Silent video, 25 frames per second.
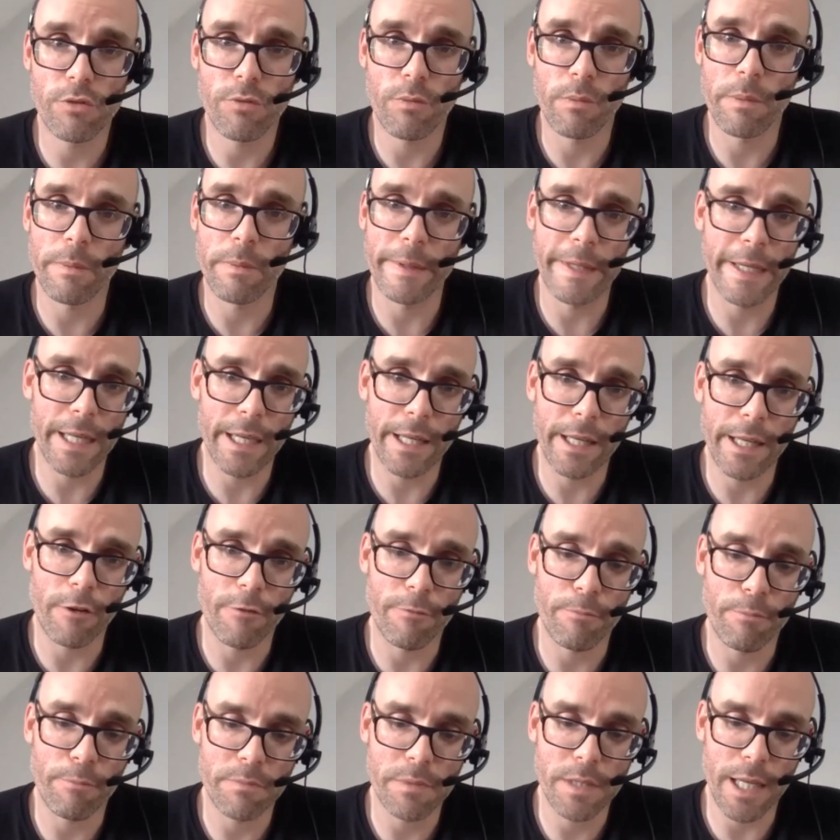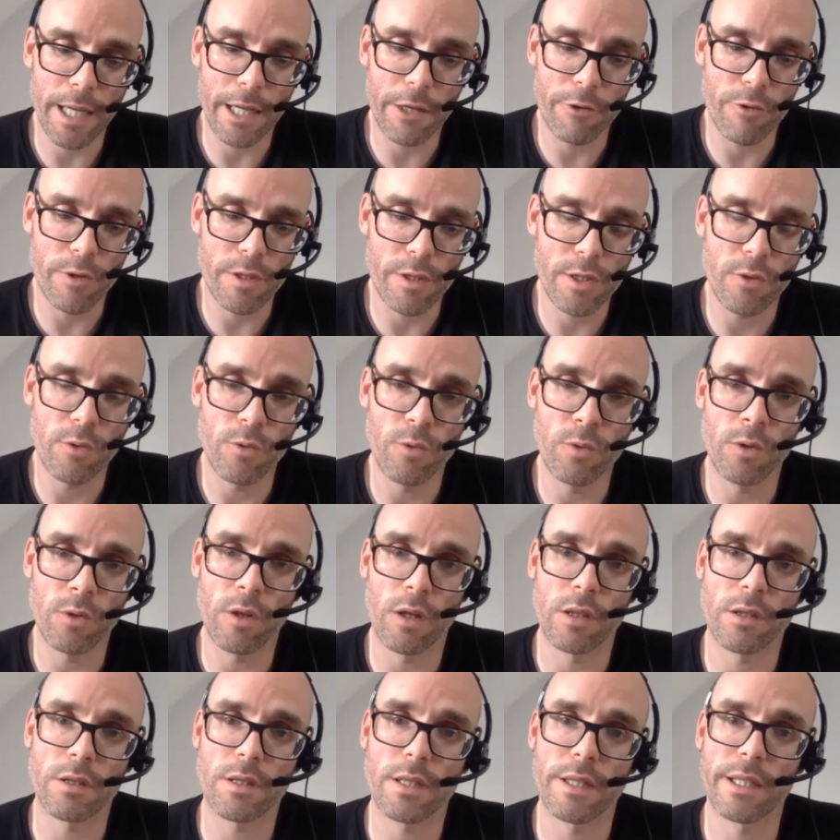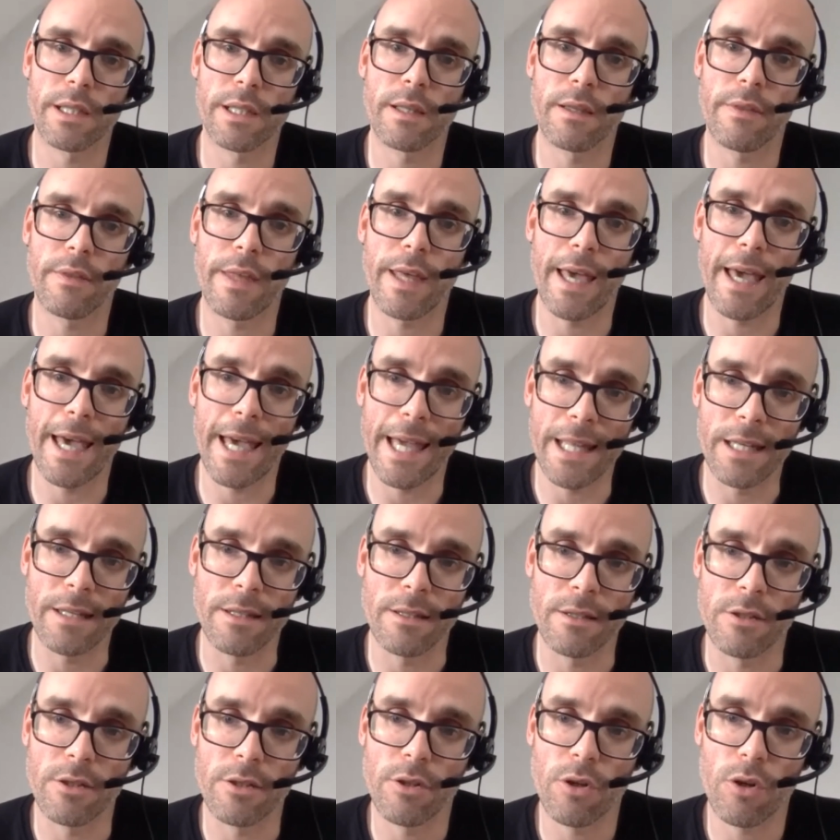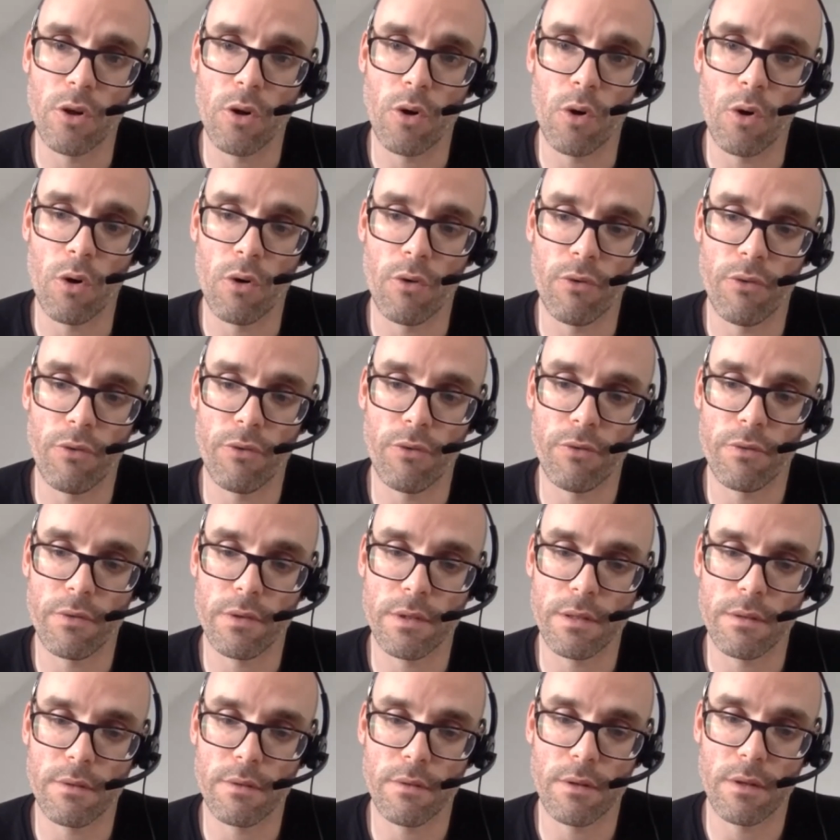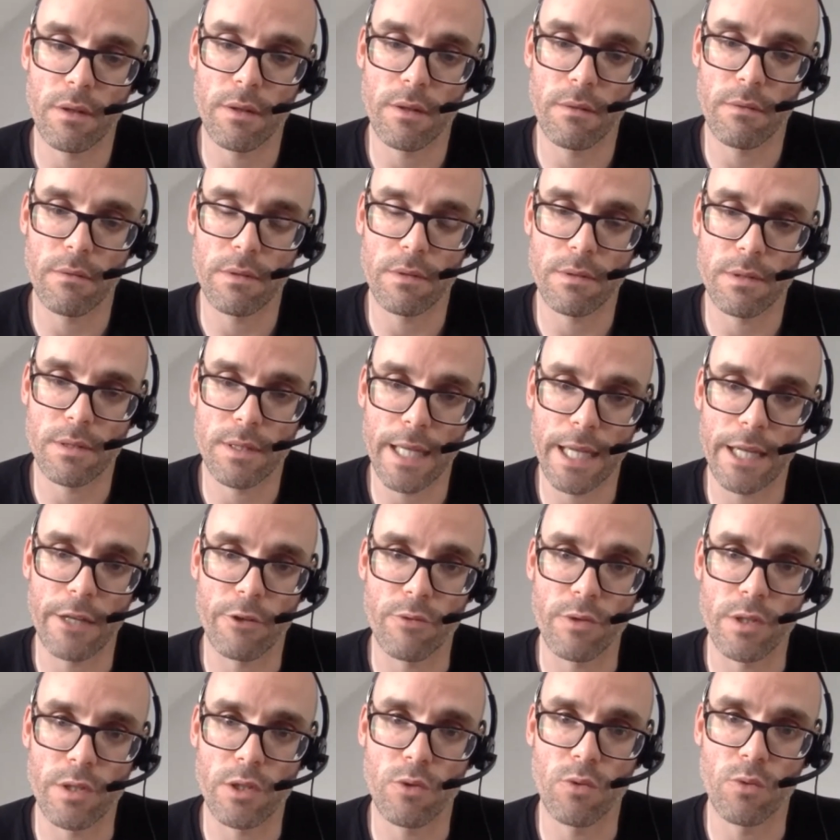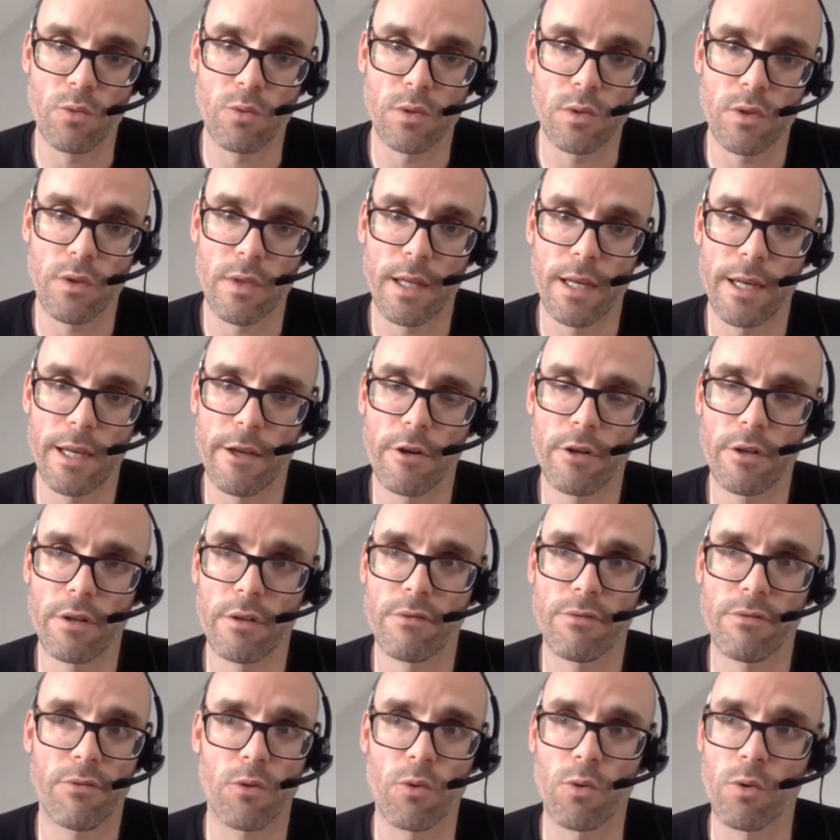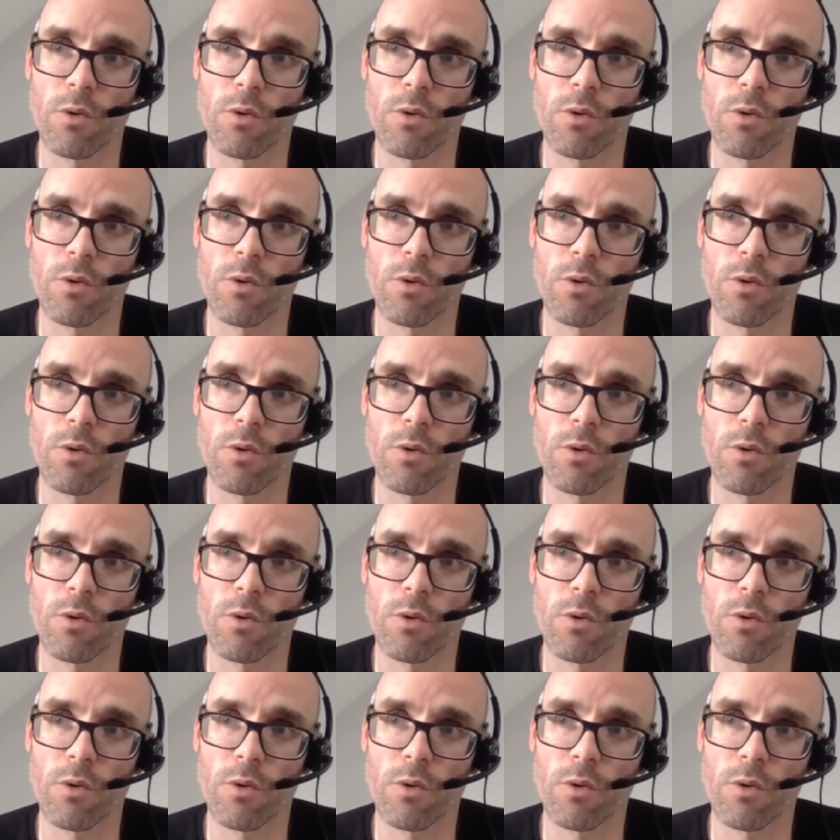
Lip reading: the beginning of secondary school until the end of secondary school. So they learn it for